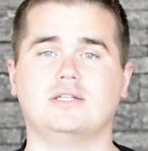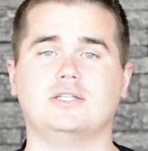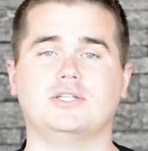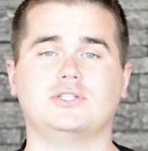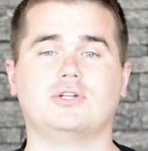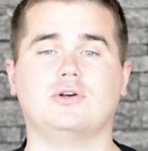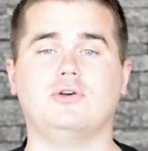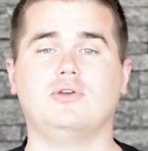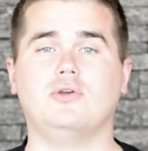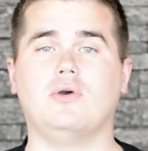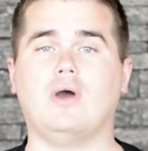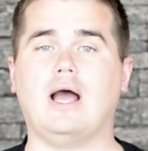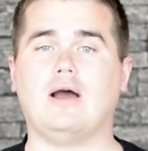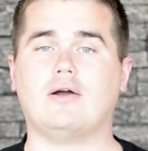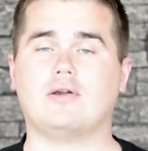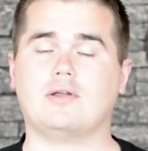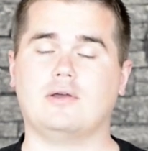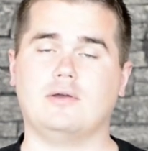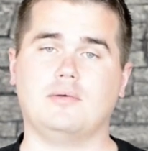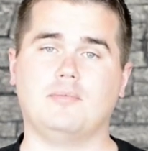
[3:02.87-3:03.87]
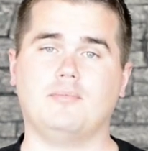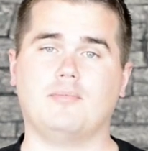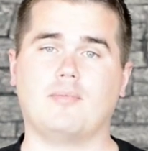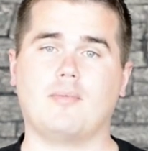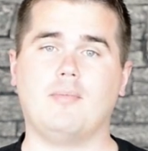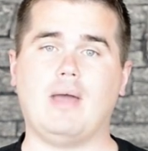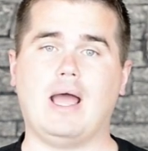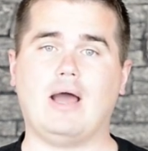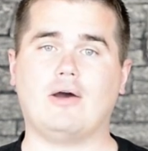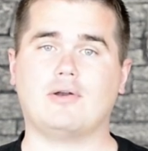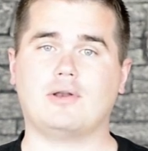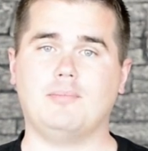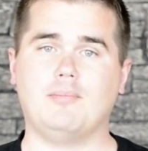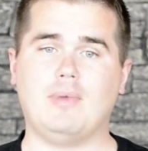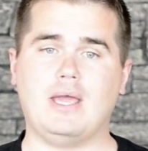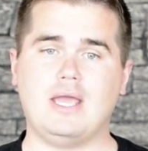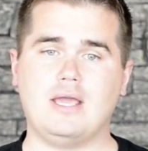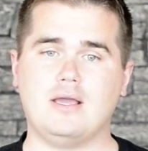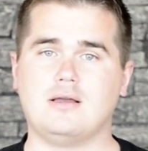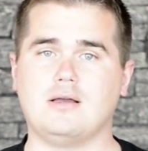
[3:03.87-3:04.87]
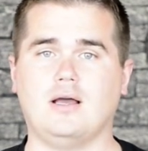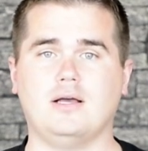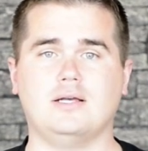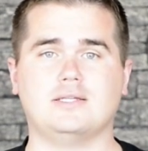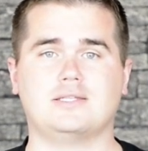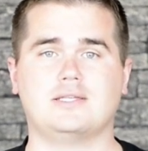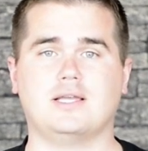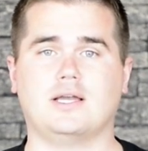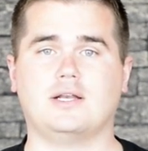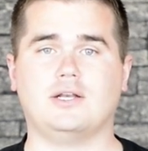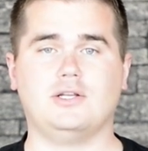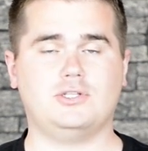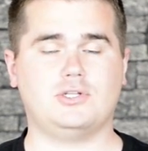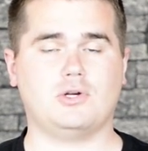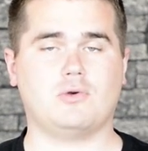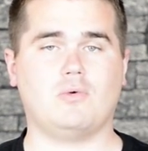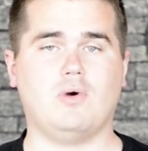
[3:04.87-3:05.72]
to show you how to make a signature